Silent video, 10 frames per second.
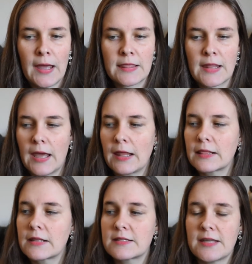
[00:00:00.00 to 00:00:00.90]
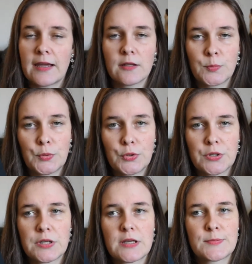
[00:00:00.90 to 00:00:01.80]
And then the second
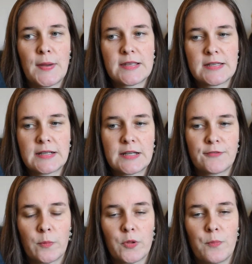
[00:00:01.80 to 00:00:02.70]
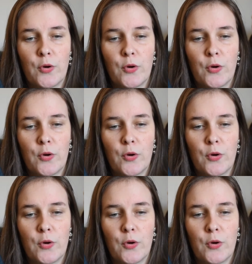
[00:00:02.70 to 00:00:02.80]
book is basically from the